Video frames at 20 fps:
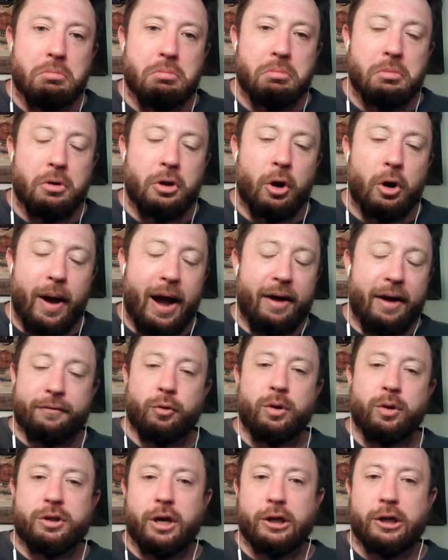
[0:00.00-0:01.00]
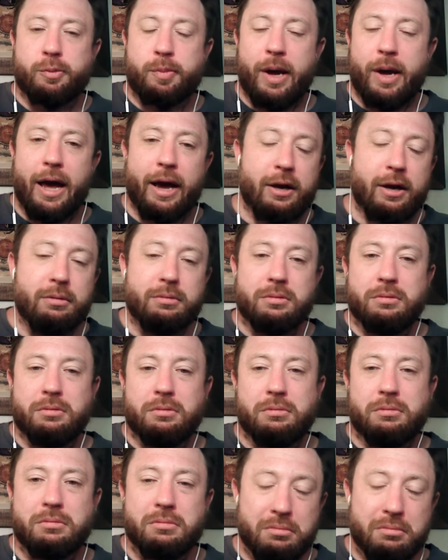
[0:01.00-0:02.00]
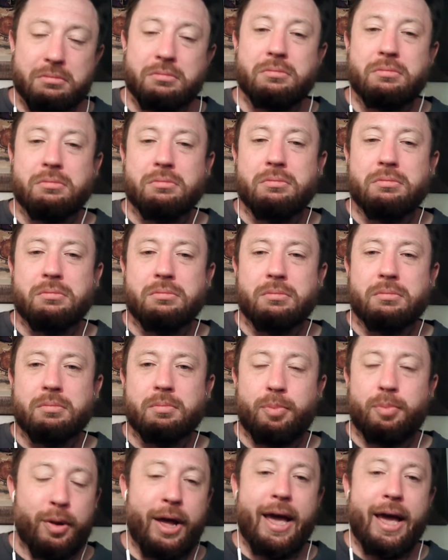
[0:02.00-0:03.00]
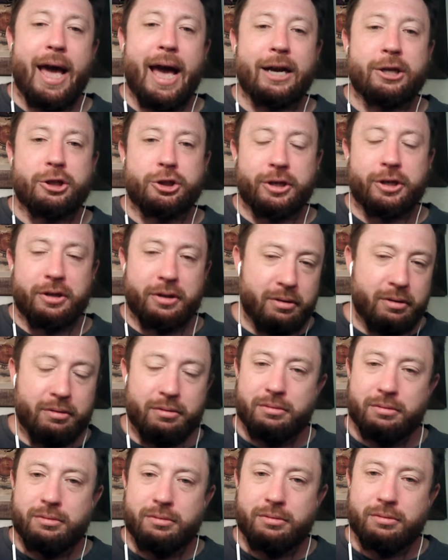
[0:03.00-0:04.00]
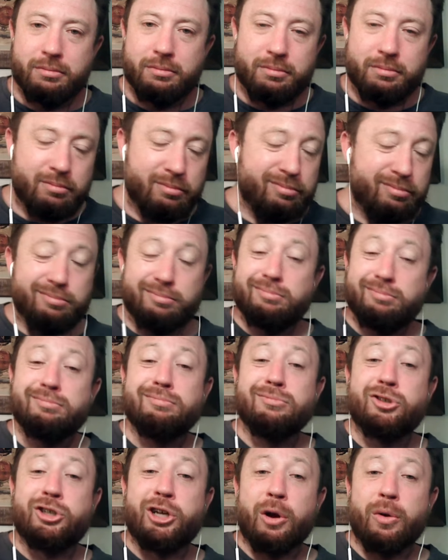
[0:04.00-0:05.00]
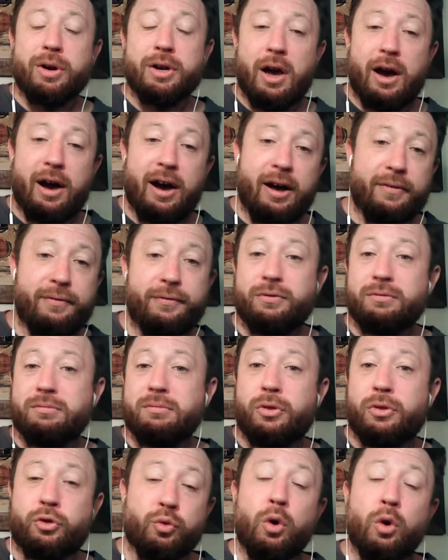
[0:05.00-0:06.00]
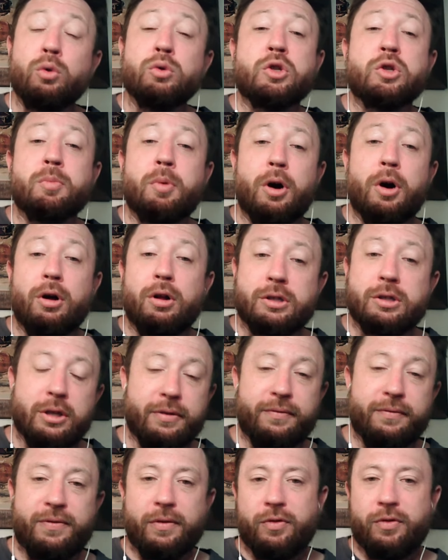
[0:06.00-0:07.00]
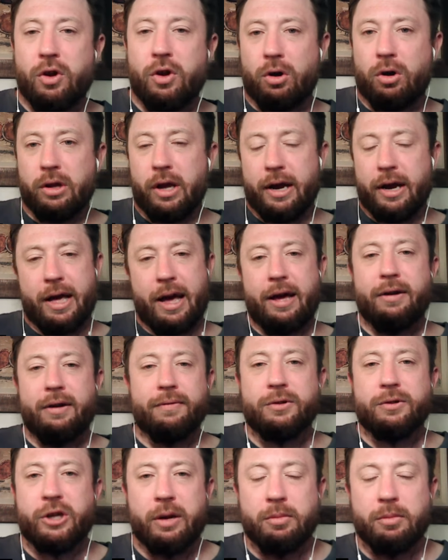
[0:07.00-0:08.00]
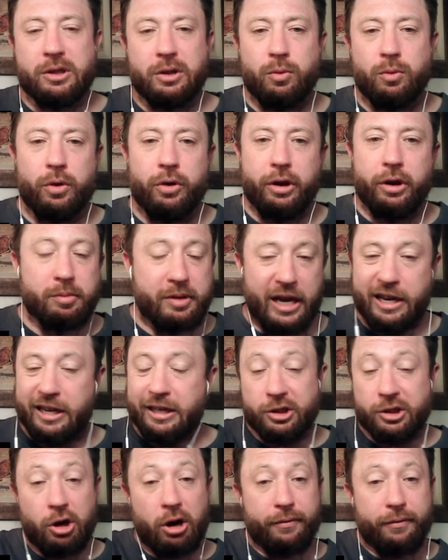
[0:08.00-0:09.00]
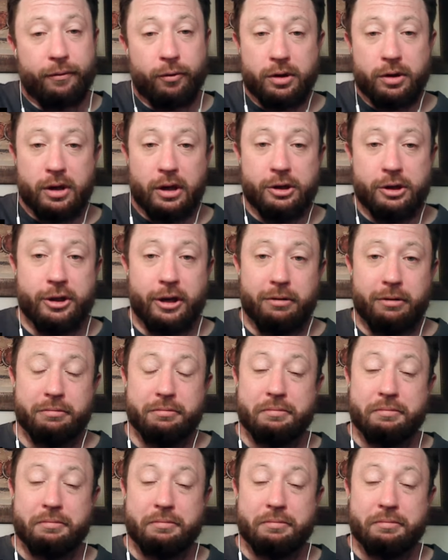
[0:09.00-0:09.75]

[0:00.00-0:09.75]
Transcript: you know, after a touchback, play action, Jared Goff throws the ball to the 50-yard line ahead of Jameson Williams, and he's gone for a touchdown.